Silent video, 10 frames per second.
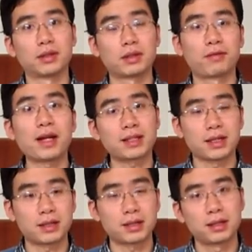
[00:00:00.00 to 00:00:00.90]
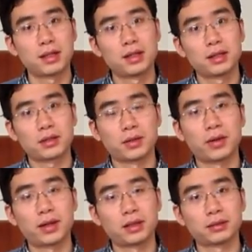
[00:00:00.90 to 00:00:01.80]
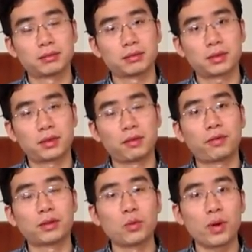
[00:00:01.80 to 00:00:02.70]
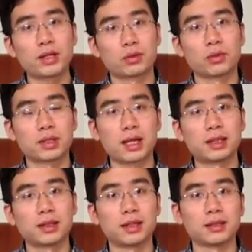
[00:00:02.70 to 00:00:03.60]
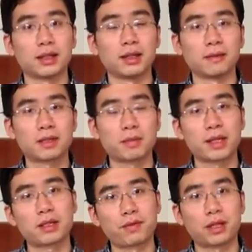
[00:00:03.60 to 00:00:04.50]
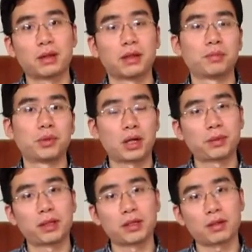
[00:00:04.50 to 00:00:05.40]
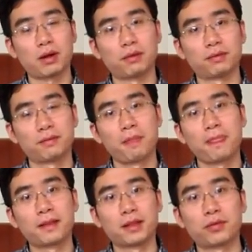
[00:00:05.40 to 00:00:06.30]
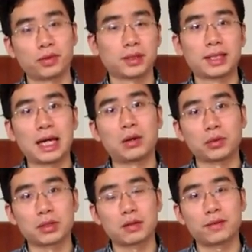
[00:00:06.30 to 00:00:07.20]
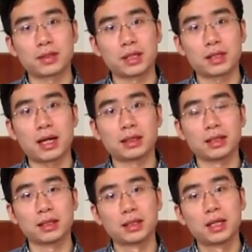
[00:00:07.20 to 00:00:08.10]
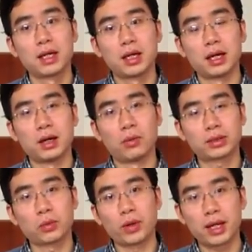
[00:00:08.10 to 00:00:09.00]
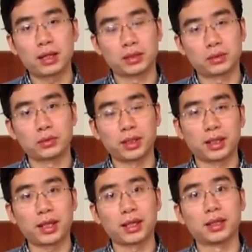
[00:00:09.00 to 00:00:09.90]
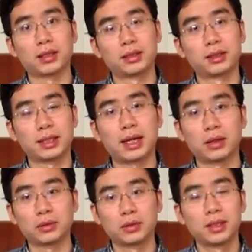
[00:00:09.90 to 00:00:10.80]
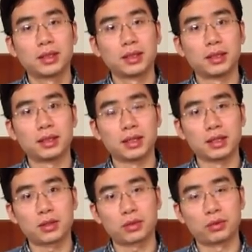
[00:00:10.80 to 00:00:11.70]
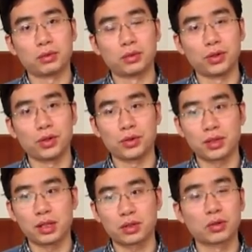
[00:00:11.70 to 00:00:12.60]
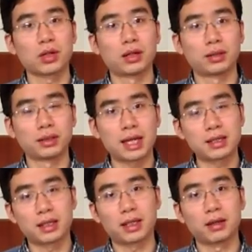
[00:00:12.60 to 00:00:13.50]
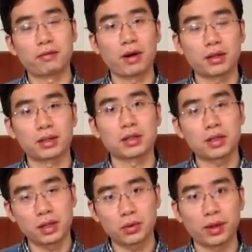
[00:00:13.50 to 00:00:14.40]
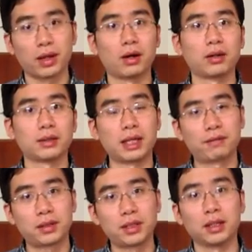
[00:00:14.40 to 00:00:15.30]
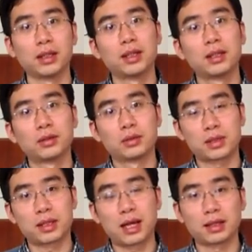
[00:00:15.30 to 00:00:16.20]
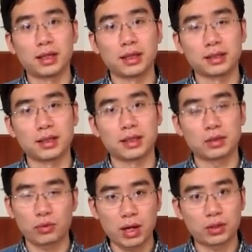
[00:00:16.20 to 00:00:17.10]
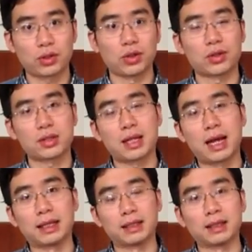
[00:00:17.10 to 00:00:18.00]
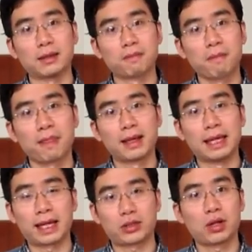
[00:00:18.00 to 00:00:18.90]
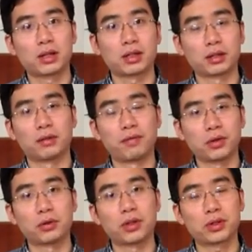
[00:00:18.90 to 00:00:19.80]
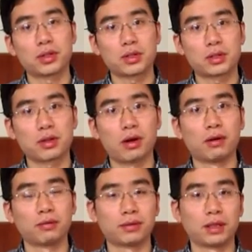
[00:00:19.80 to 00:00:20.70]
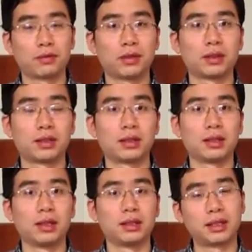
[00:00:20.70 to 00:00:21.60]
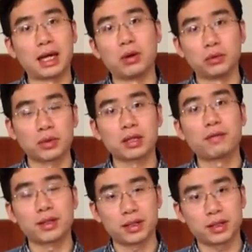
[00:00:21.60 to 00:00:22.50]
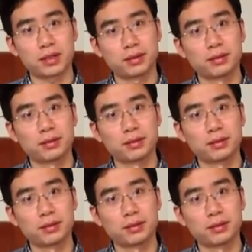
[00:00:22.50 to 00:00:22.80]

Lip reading: facets. So there are different ways to study the specific properties of different TiO2 surfaces, and what we are doing here now is to use the so-called density functional theory, or DFT, to study the structures and electronic configurations of different TiO2 surfaces.